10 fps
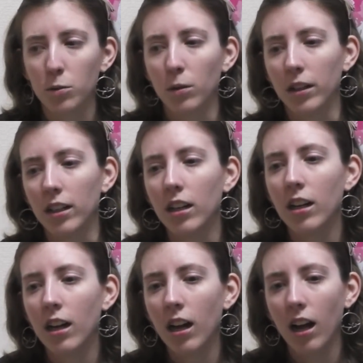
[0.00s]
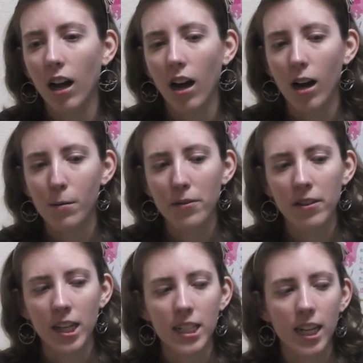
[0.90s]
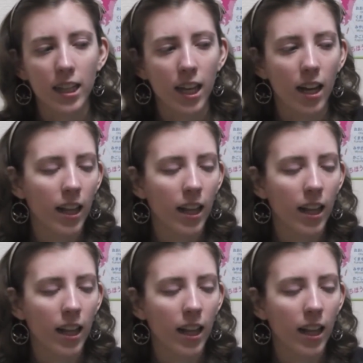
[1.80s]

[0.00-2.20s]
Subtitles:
or other things like that.